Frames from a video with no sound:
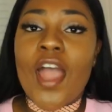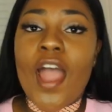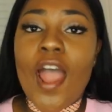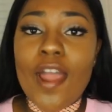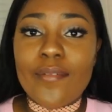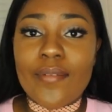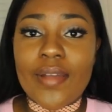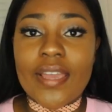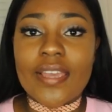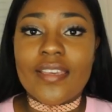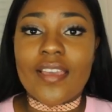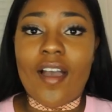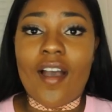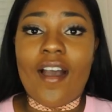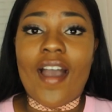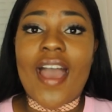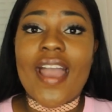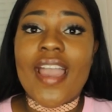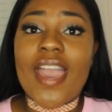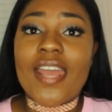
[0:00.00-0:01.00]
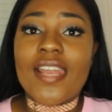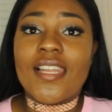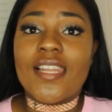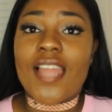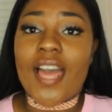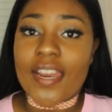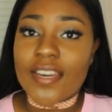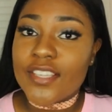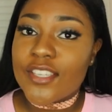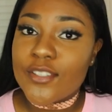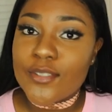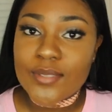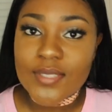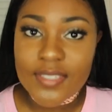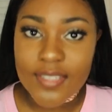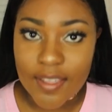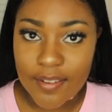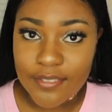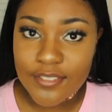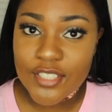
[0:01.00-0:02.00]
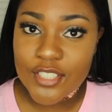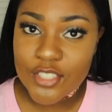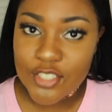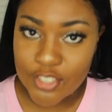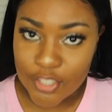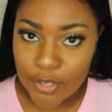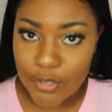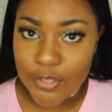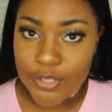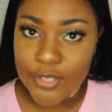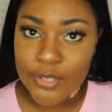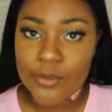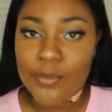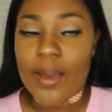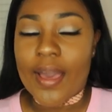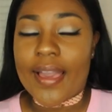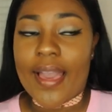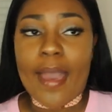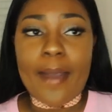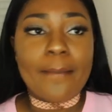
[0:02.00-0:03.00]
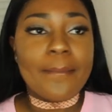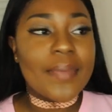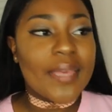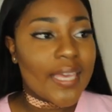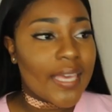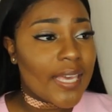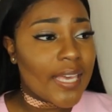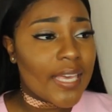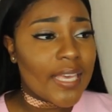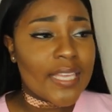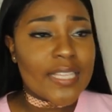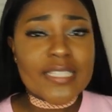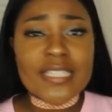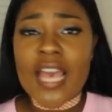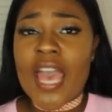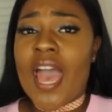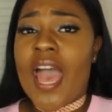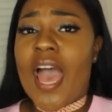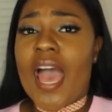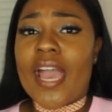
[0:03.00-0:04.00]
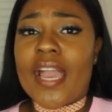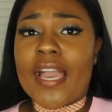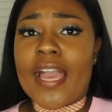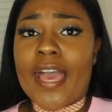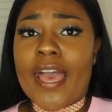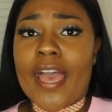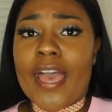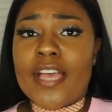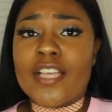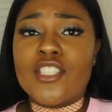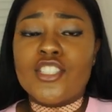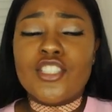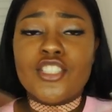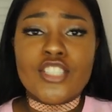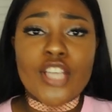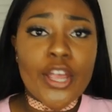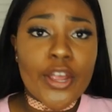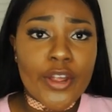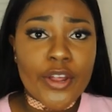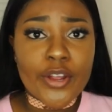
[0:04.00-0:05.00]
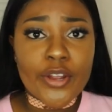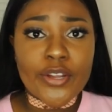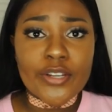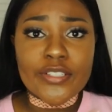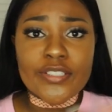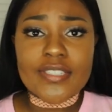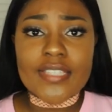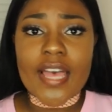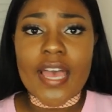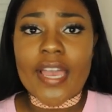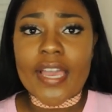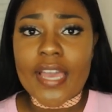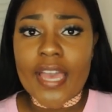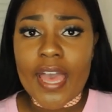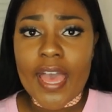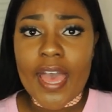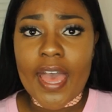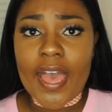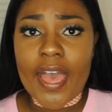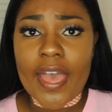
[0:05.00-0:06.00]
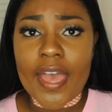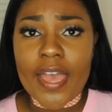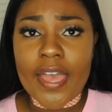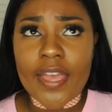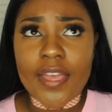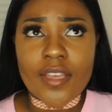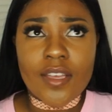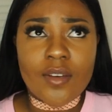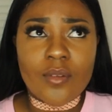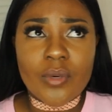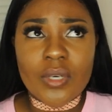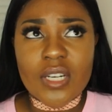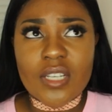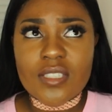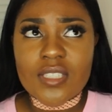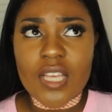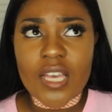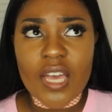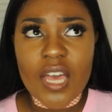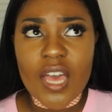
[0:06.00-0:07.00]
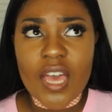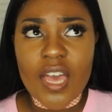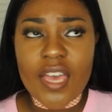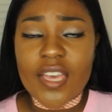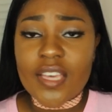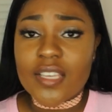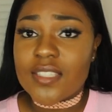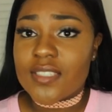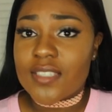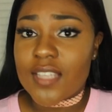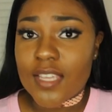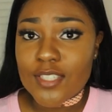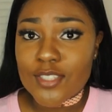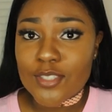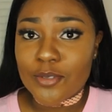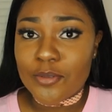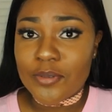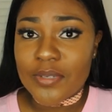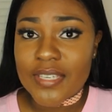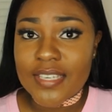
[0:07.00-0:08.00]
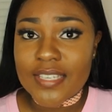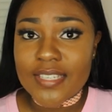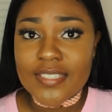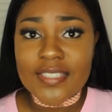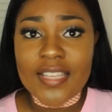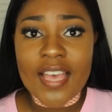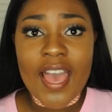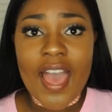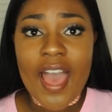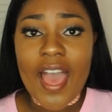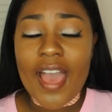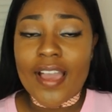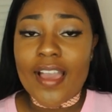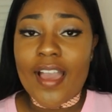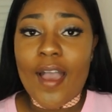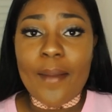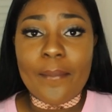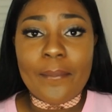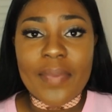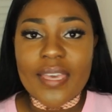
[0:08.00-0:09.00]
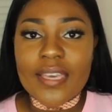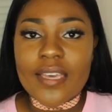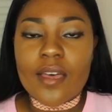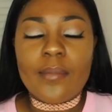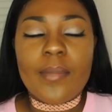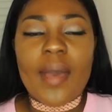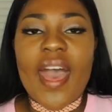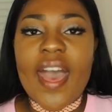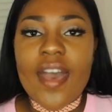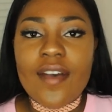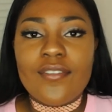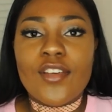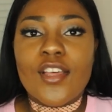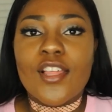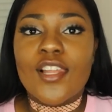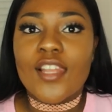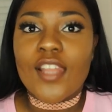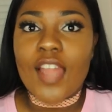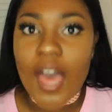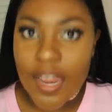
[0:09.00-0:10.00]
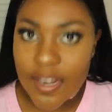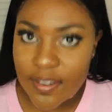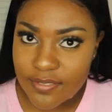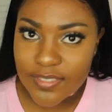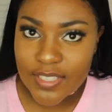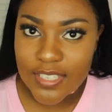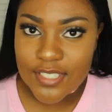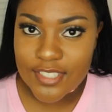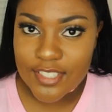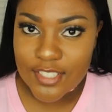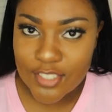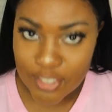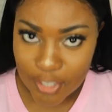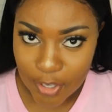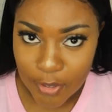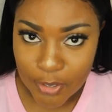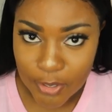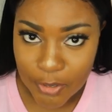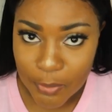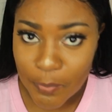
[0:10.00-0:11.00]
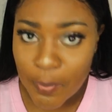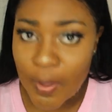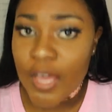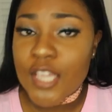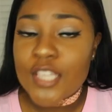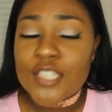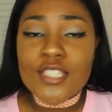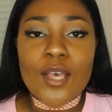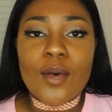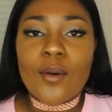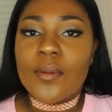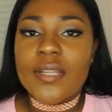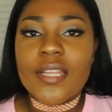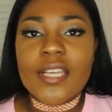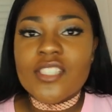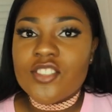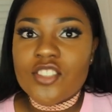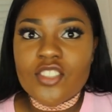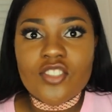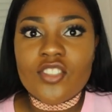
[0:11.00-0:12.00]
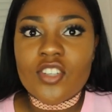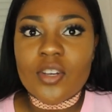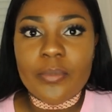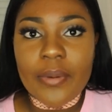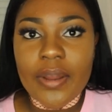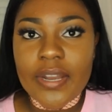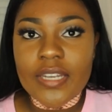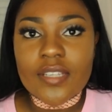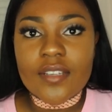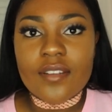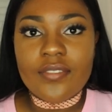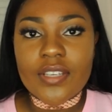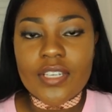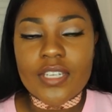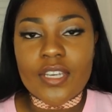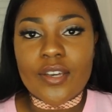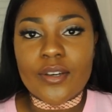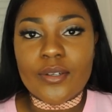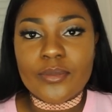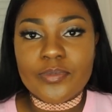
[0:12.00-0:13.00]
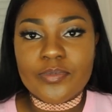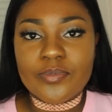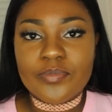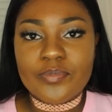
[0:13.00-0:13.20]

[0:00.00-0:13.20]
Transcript: All right, y'all. I got a lot of cute stuff to show you. I got pants, I got shirts, I got what else? I got accessories, I got makeup. I have a lot of things to show you. So let's just jump right in the video.